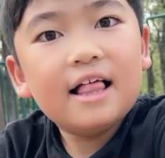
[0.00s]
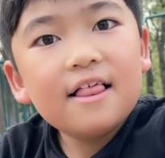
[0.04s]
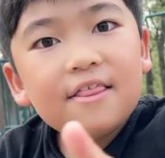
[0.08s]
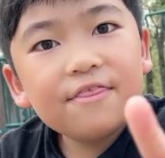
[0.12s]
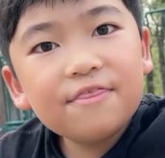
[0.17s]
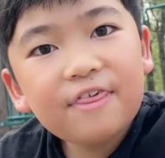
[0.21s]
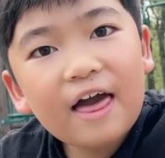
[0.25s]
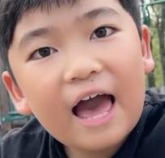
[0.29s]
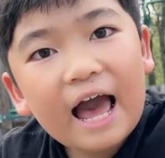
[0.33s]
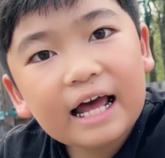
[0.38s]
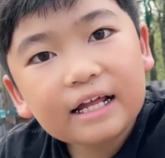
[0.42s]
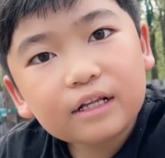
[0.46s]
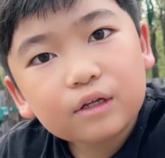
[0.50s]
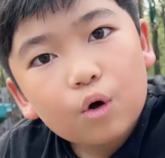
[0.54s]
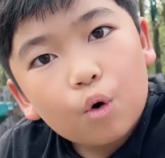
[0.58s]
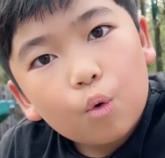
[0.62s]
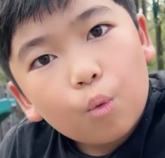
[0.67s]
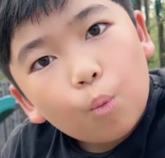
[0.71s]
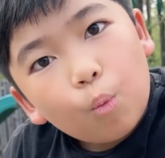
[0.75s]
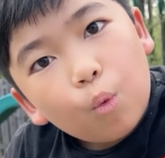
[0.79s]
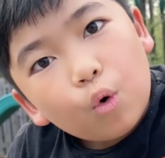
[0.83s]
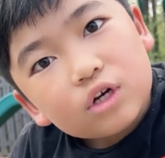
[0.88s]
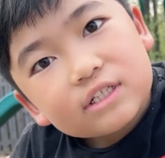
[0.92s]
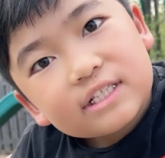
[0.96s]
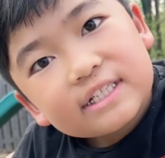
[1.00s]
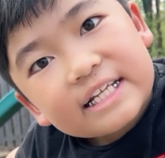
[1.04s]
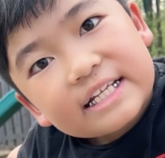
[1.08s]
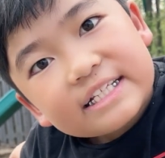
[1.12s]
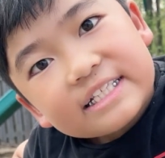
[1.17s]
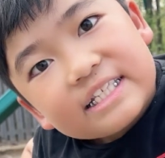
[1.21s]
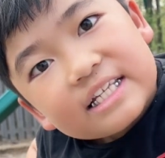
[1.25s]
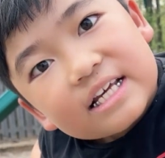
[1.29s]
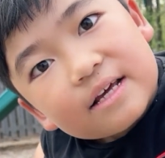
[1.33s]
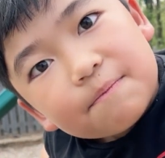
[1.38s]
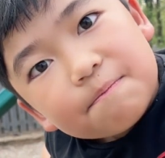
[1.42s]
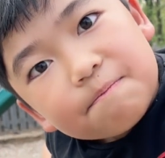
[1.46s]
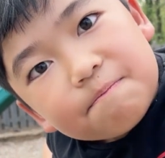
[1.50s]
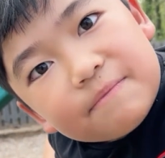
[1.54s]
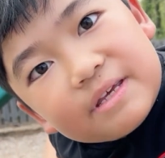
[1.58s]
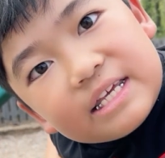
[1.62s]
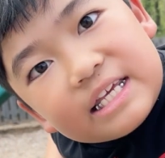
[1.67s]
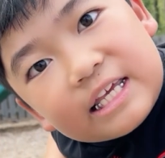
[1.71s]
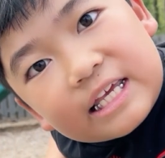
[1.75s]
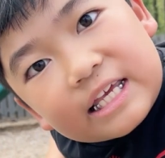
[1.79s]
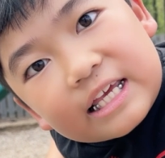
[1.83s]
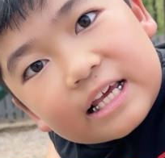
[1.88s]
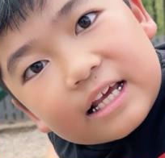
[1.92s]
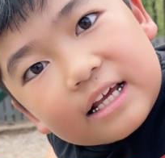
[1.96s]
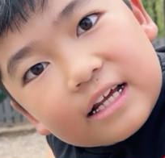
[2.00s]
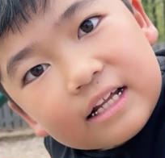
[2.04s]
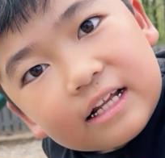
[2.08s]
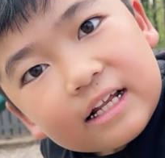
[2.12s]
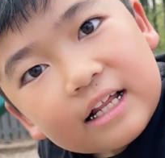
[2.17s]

That wasn't me.